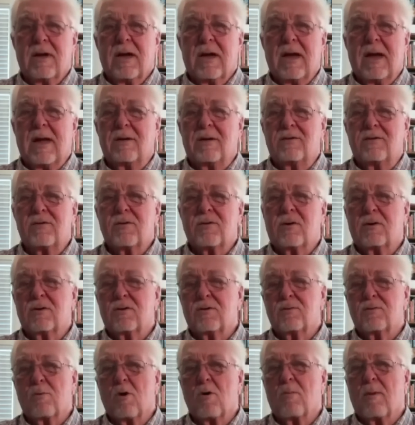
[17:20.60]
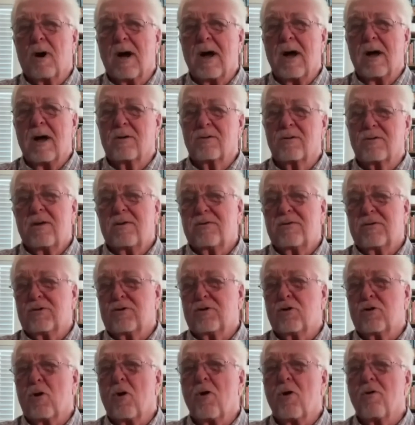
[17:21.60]
And so it's more miles. There's a
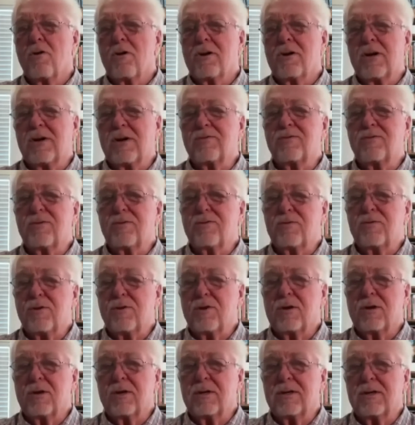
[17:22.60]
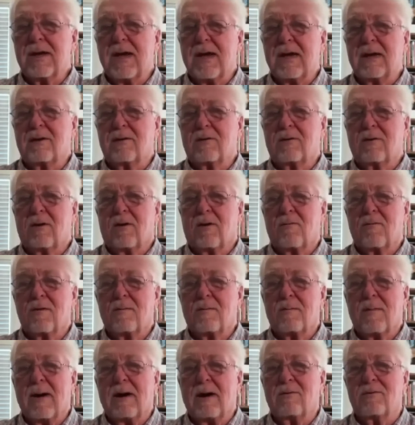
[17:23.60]
shorter distance you can take over the
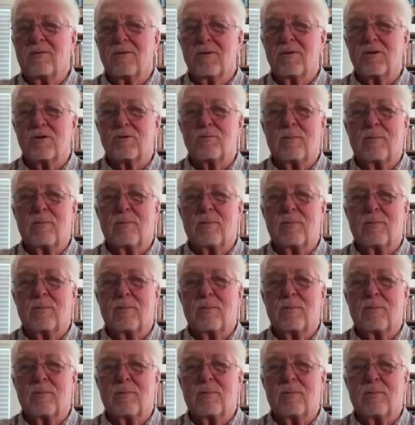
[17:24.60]
mountains,